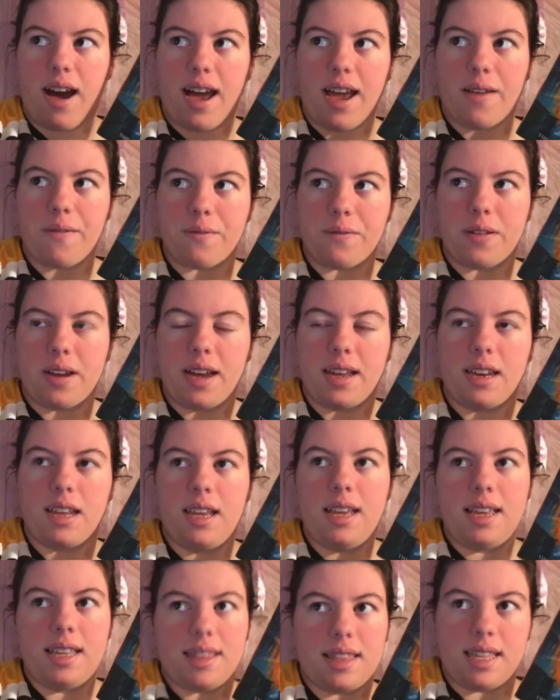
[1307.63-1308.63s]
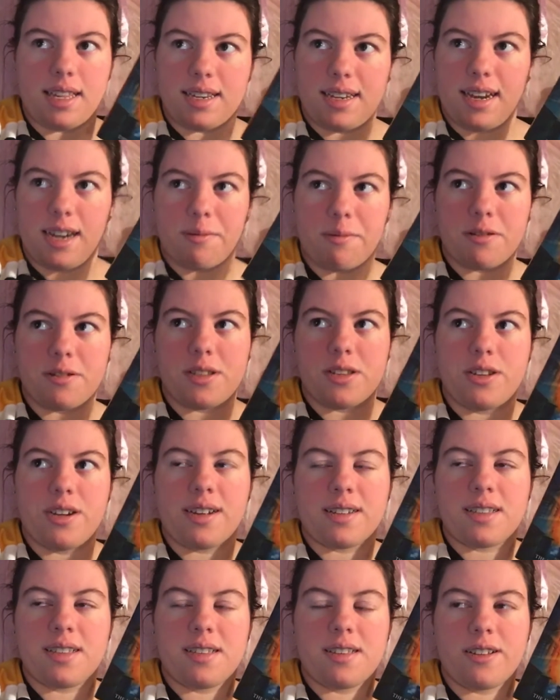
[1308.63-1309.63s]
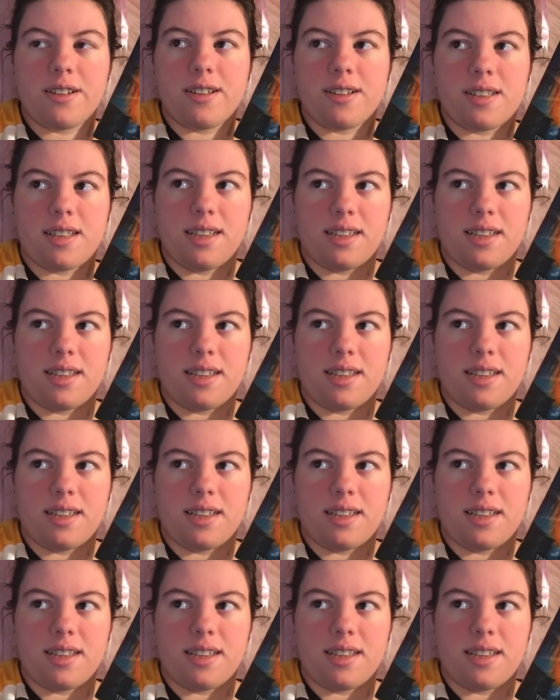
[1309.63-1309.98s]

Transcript: I've read the entire Percy Jackson series,